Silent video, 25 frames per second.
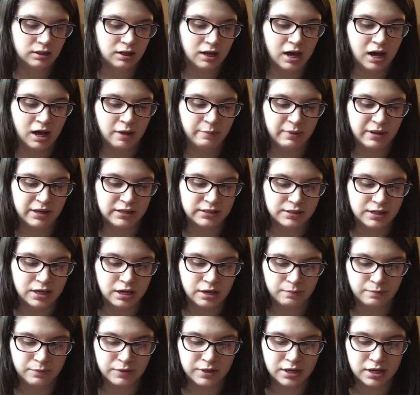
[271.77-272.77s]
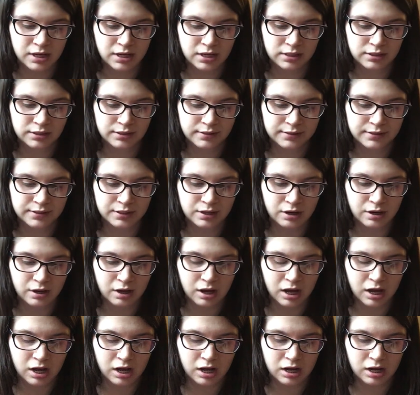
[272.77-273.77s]
I picked up this
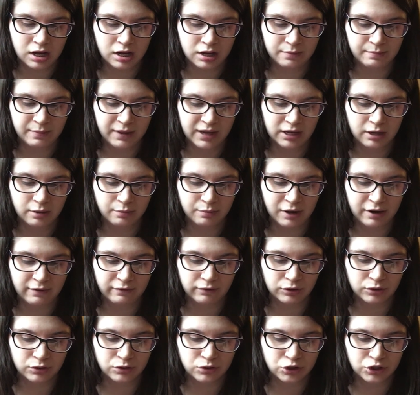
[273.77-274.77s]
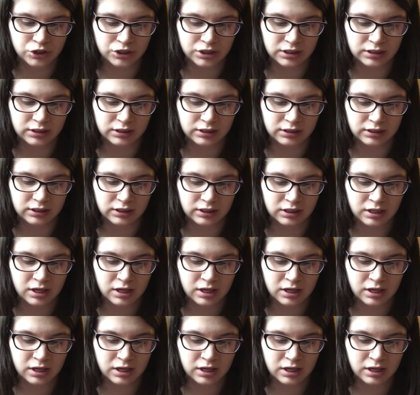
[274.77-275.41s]
uh, Makeup Revolution